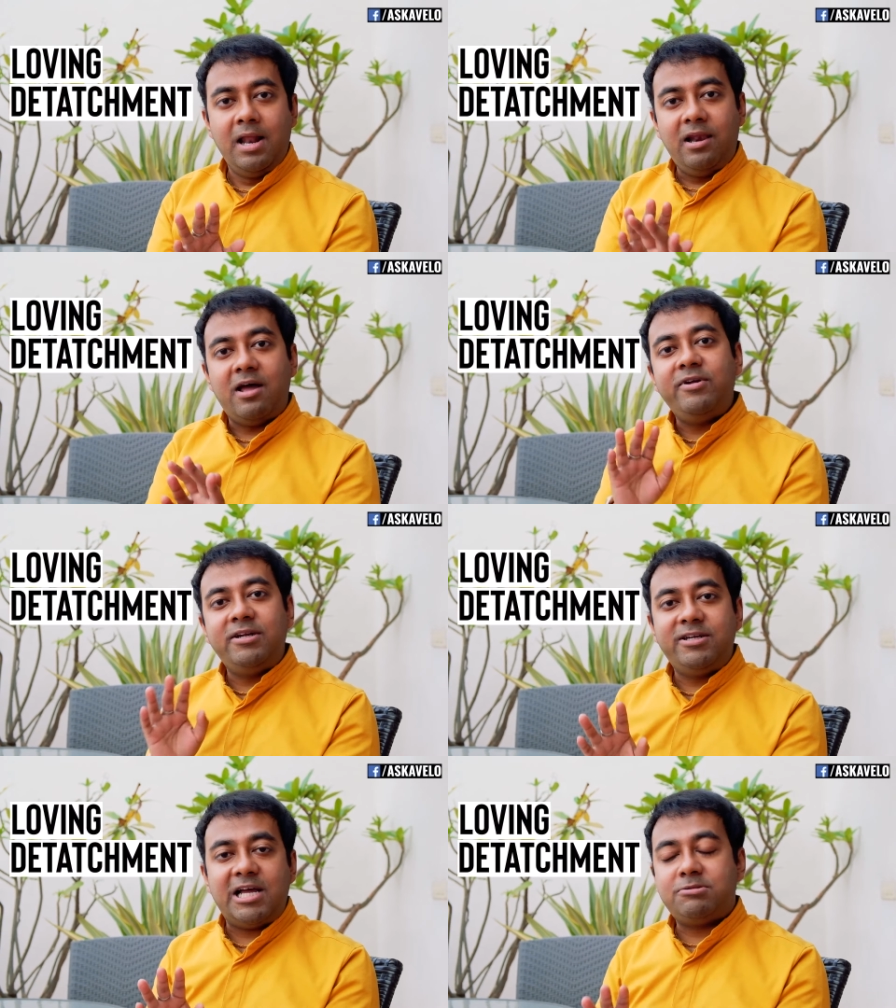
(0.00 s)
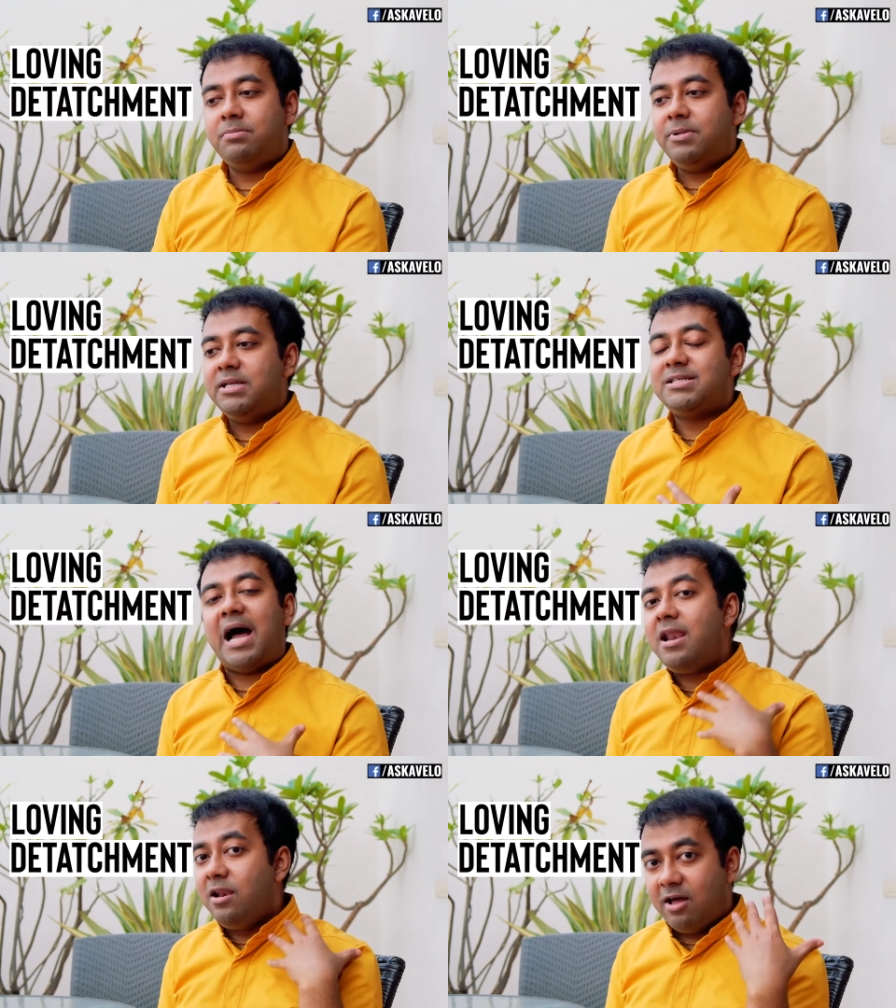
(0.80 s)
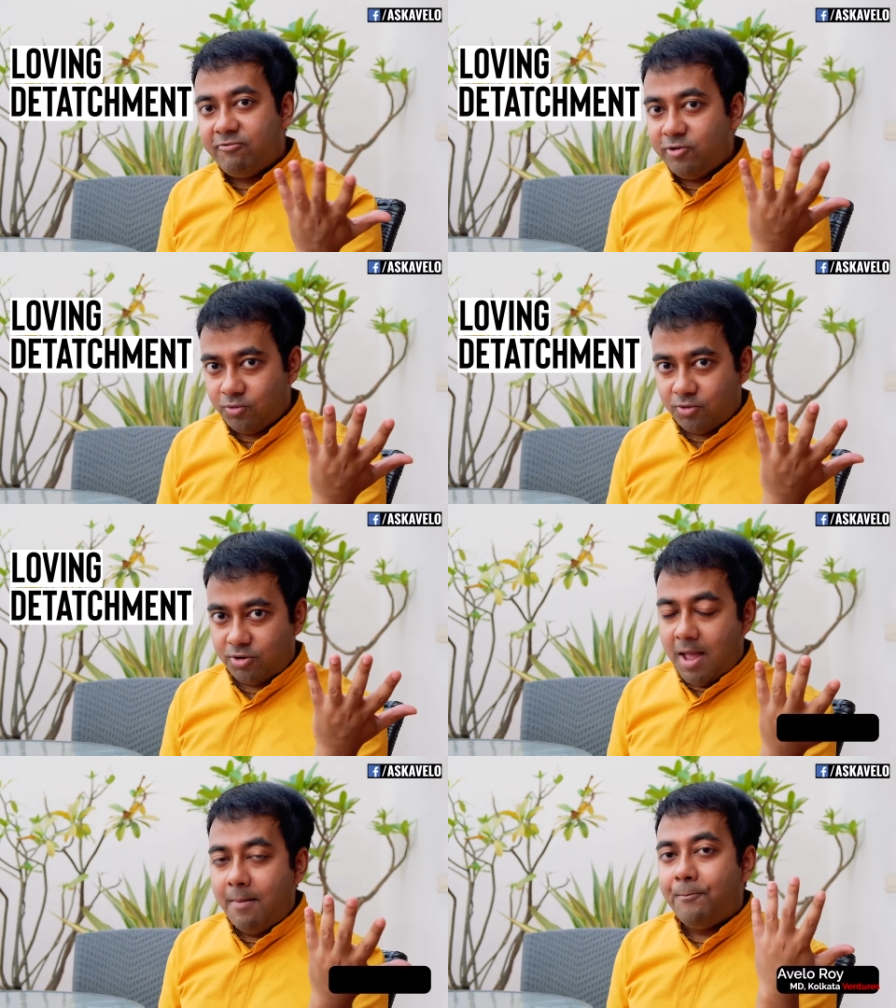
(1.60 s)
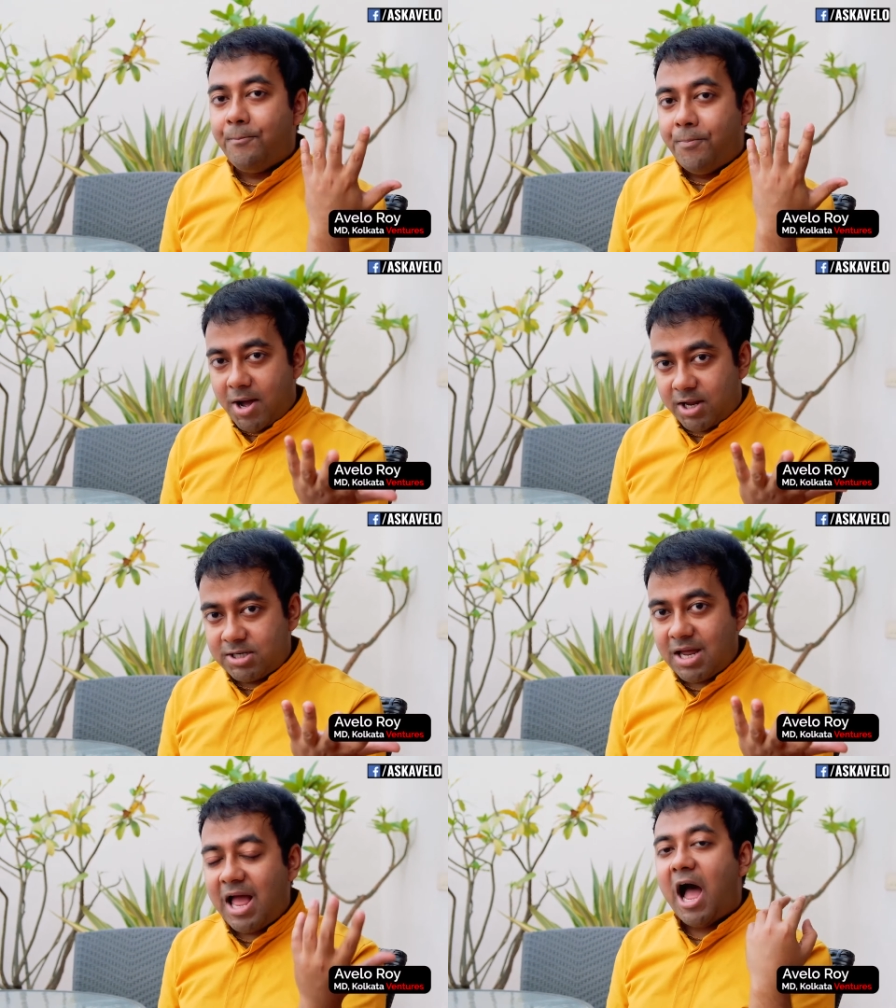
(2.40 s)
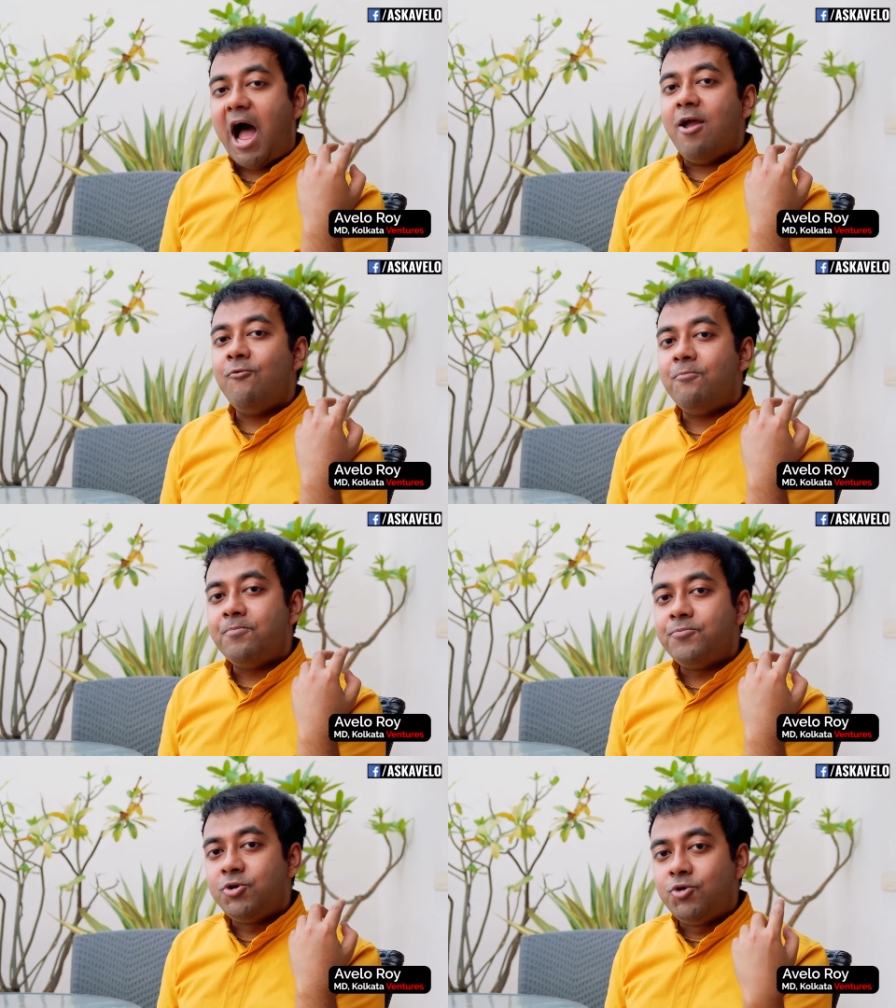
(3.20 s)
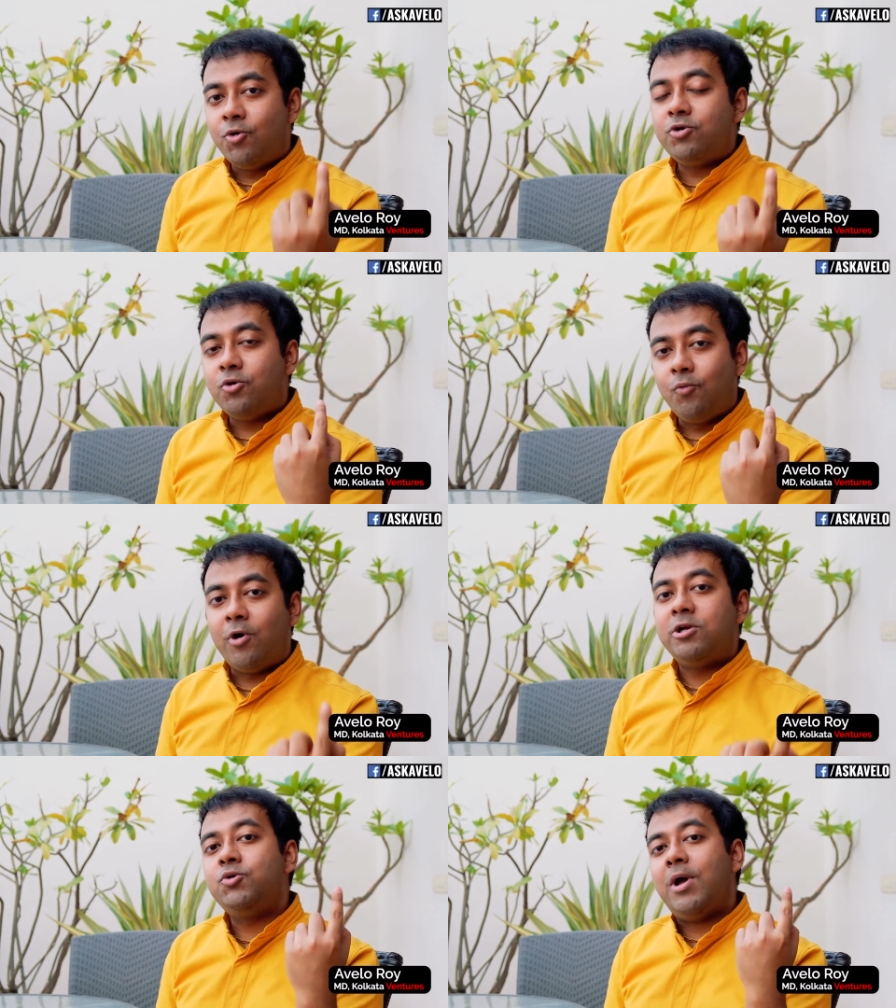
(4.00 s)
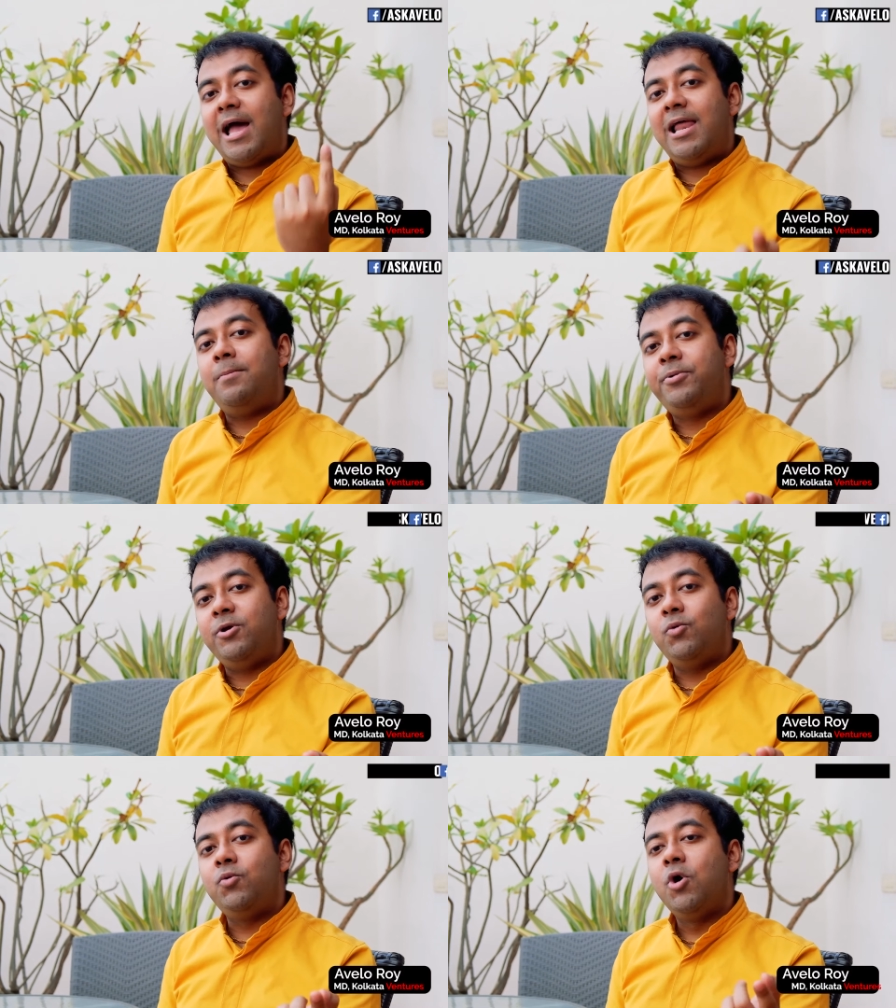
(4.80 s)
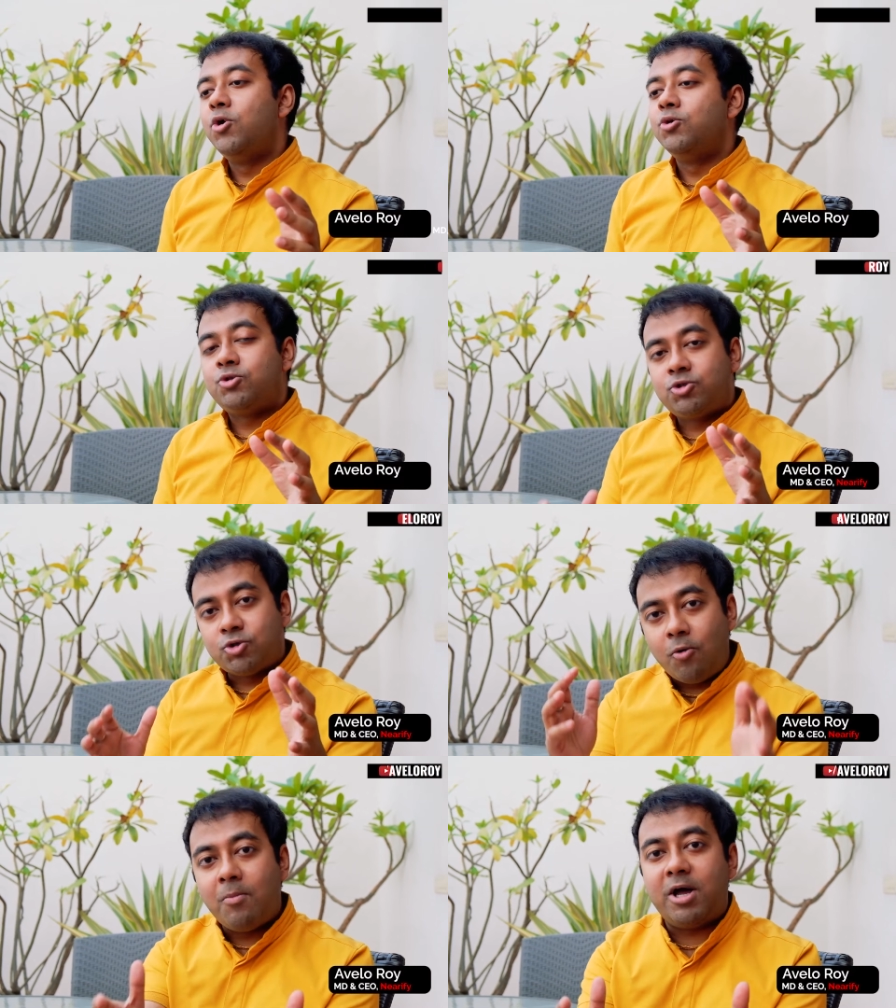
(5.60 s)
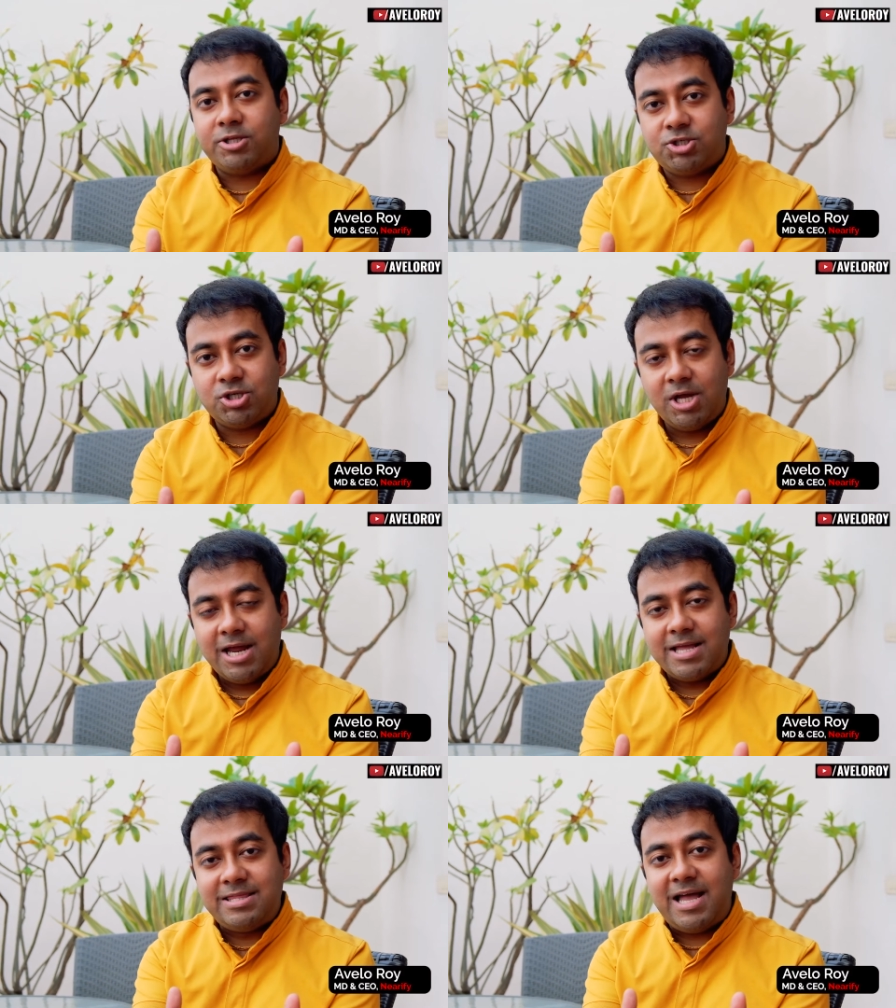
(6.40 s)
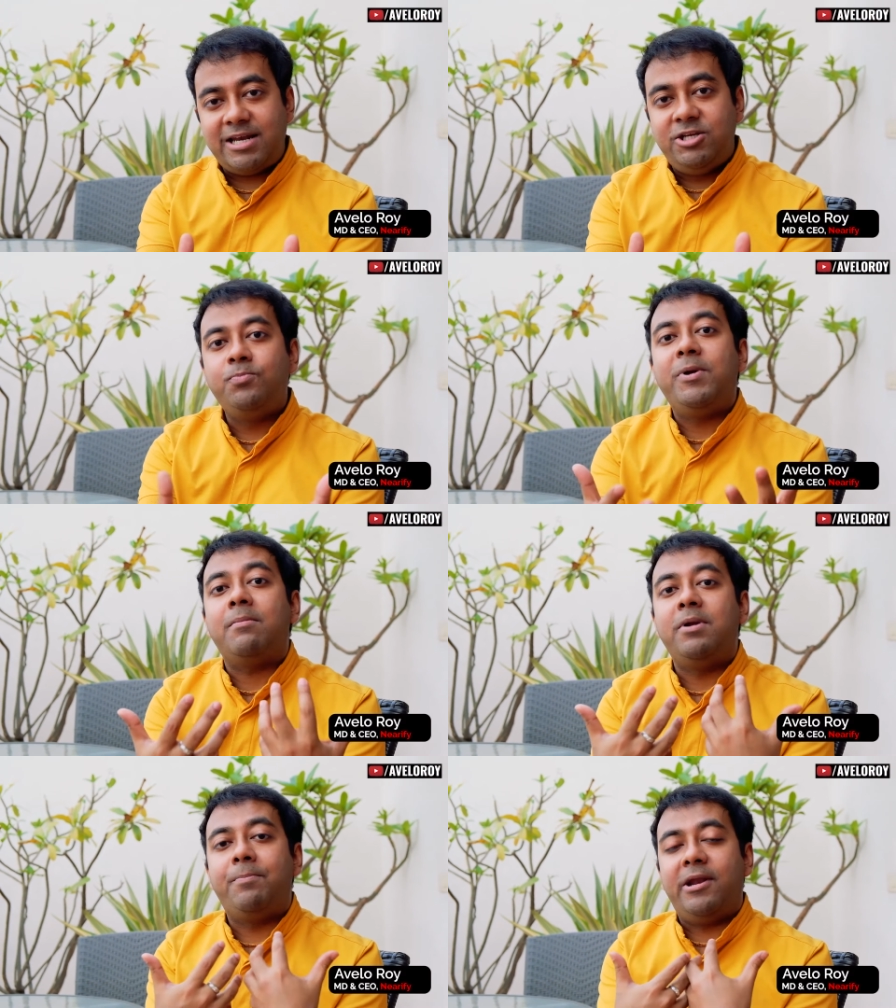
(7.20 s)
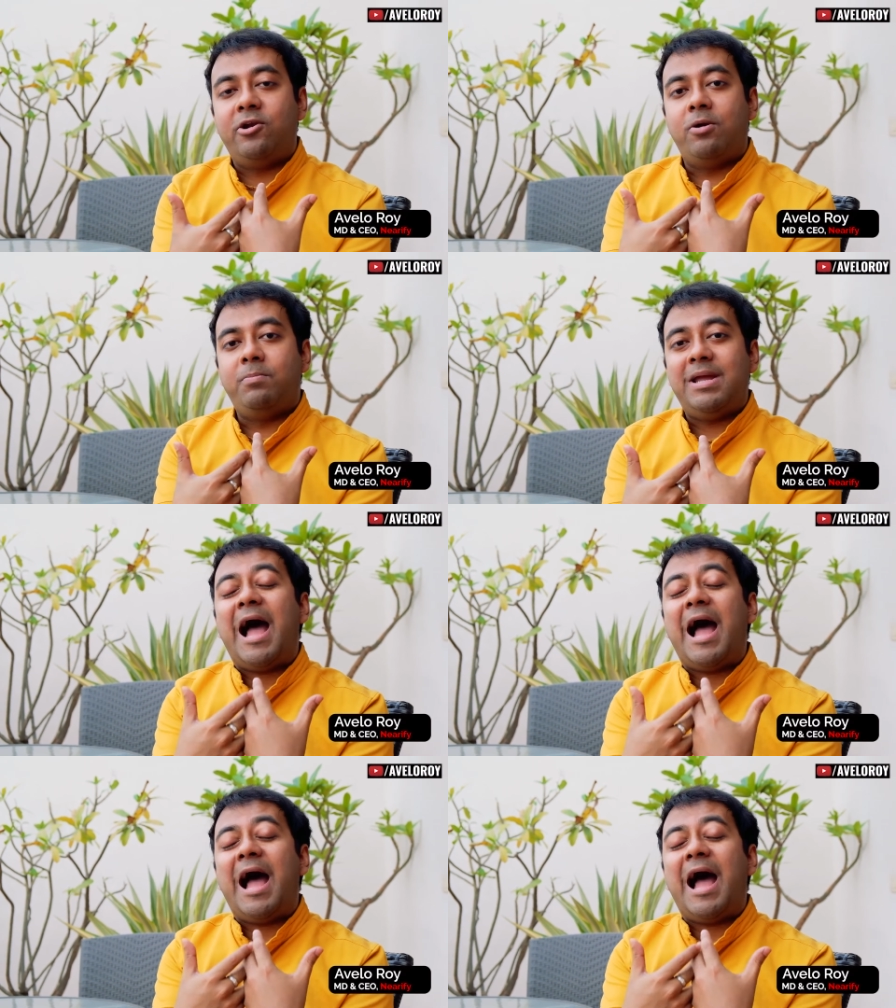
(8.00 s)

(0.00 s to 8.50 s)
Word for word: Loving detachment means I love you, but I don't want to help you so much that you become dependent on me.